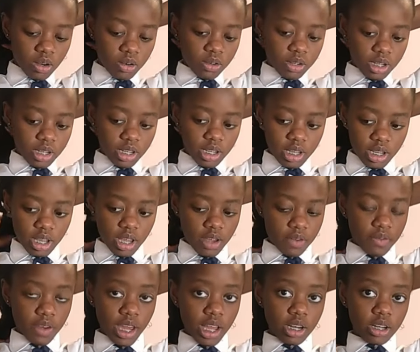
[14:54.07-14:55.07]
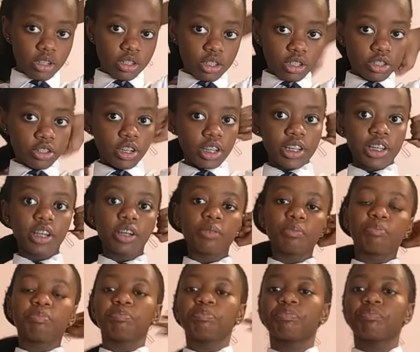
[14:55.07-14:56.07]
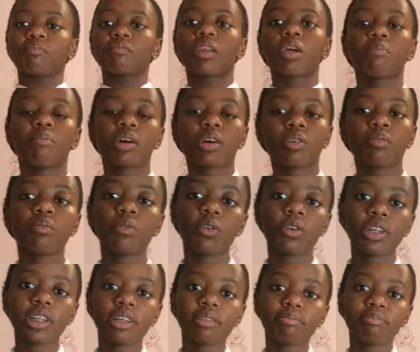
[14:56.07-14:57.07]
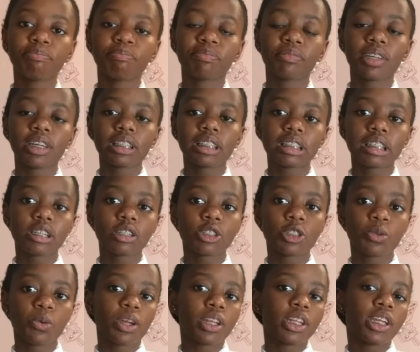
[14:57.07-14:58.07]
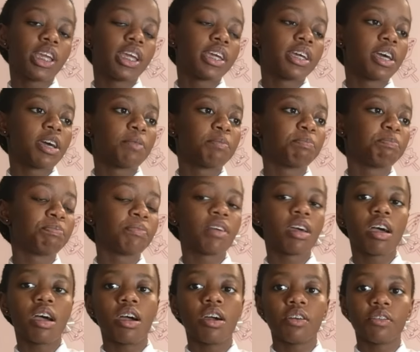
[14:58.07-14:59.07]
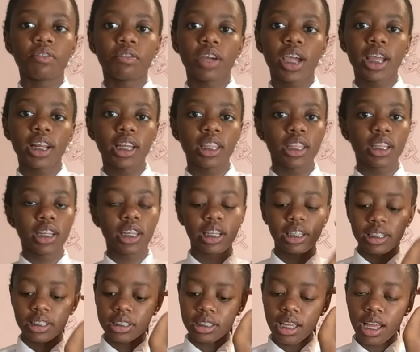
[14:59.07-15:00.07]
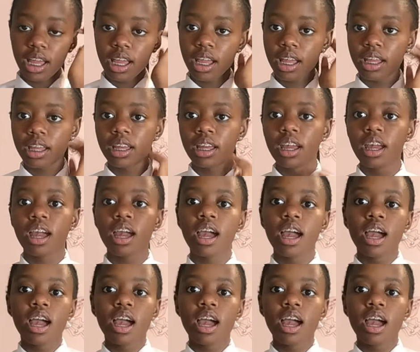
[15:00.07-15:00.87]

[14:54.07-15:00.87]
Low-key have allergies right now. But good morning, it's 6:20 a.m. Friday the next day.